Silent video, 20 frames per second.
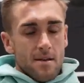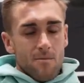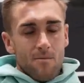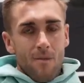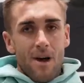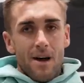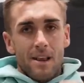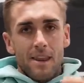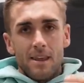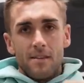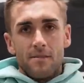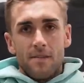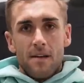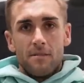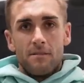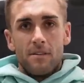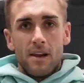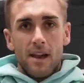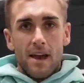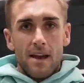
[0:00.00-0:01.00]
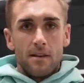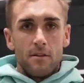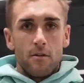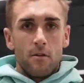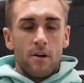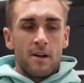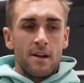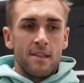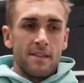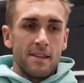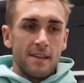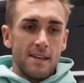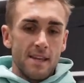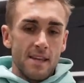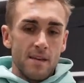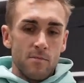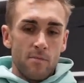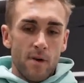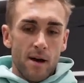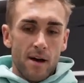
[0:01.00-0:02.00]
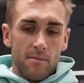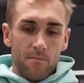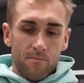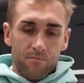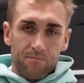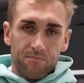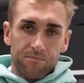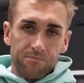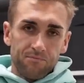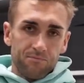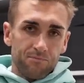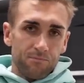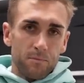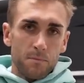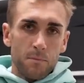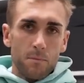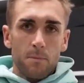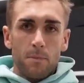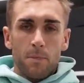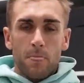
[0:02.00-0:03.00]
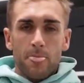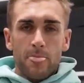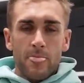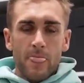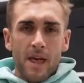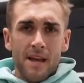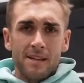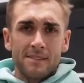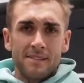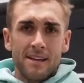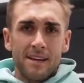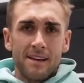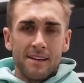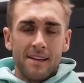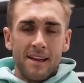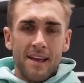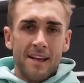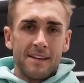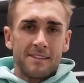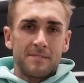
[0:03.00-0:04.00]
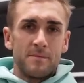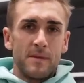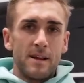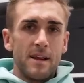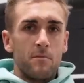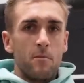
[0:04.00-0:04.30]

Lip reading: Might leave that for later on in the year, but that's that announcement.